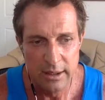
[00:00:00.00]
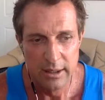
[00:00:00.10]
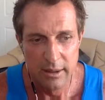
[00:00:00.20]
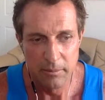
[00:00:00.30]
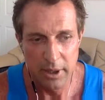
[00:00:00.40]

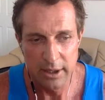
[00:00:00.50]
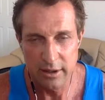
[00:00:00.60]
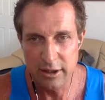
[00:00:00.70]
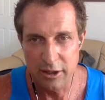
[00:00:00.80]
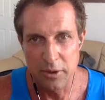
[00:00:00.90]
but
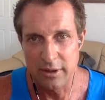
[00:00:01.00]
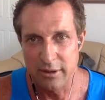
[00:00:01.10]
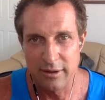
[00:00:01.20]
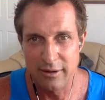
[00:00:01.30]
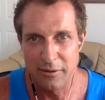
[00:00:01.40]
you know, we
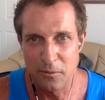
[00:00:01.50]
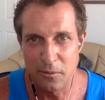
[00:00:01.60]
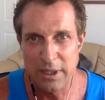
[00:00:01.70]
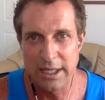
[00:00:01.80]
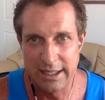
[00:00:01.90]

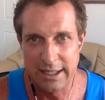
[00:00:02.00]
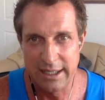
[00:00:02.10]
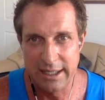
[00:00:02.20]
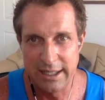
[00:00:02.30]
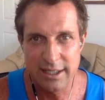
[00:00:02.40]
we
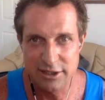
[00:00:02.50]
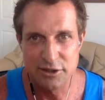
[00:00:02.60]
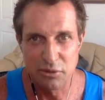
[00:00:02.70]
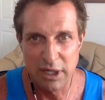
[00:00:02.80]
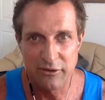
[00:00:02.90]
get kids
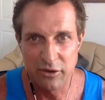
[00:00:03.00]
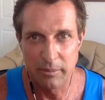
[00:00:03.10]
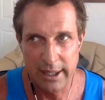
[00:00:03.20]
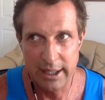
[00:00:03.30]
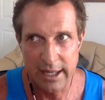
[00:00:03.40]
ready for
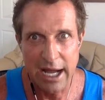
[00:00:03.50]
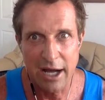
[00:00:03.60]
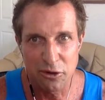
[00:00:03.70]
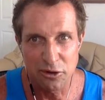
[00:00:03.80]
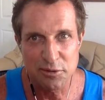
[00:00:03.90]
bed
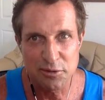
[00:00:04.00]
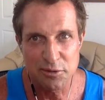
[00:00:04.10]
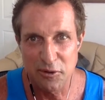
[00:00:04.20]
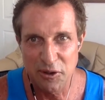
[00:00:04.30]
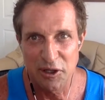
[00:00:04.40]
hours
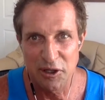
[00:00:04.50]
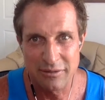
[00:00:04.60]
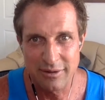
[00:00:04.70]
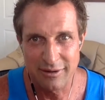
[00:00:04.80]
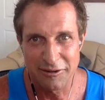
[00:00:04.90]
before
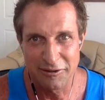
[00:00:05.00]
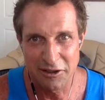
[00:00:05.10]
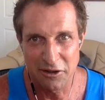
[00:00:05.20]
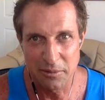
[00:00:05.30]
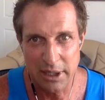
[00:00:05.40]
they're going to
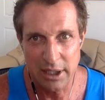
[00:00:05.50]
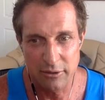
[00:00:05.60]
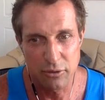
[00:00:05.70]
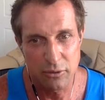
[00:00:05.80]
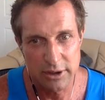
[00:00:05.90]
go to bed
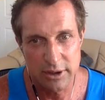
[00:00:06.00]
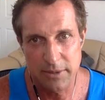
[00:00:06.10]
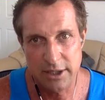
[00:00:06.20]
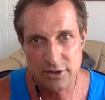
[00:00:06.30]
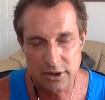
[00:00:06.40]
if we want them to
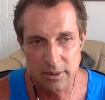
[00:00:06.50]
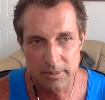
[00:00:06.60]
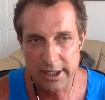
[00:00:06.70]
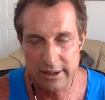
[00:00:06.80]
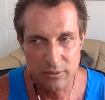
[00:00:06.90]
actually go to
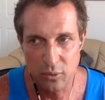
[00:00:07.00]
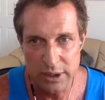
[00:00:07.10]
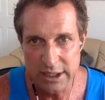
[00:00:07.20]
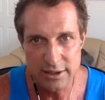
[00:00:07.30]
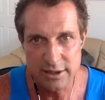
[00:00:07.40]
bed. We
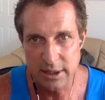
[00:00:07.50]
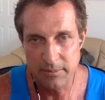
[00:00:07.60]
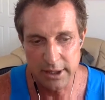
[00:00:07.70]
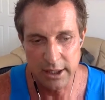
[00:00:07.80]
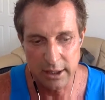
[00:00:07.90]
need the same
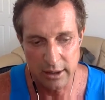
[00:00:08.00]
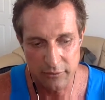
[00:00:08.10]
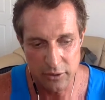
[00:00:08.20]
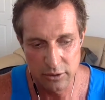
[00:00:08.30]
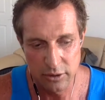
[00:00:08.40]
thing.
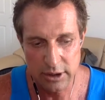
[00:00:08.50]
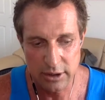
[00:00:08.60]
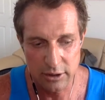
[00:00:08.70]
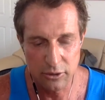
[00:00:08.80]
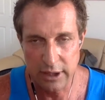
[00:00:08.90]
If you look at
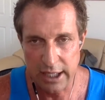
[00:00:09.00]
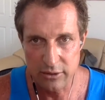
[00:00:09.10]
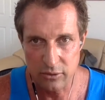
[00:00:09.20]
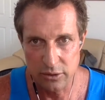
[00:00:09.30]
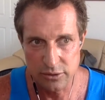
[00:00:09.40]
hunter
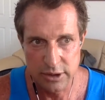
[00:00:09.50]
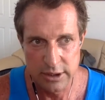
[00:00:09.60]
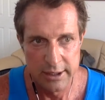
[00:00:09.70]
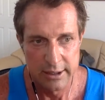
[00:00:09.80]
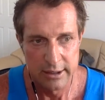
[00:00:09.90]
gatherers
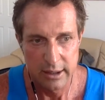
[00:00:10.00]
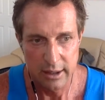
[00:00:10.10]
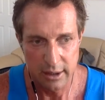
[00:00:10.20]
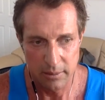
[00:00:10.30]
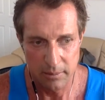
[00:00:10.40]

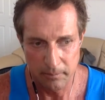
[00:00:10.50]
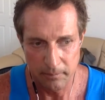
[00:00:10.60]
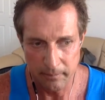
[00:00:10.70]
um,